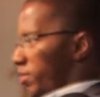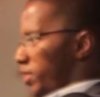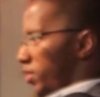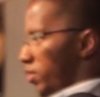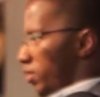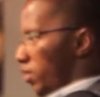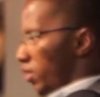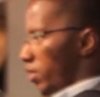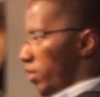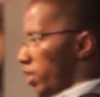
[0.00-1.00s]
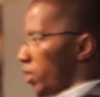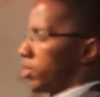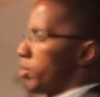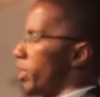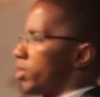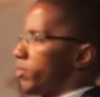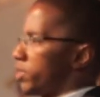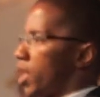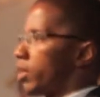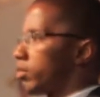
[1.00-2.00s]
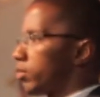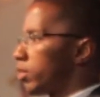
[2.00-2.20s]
business, right, is imperative. It's hard.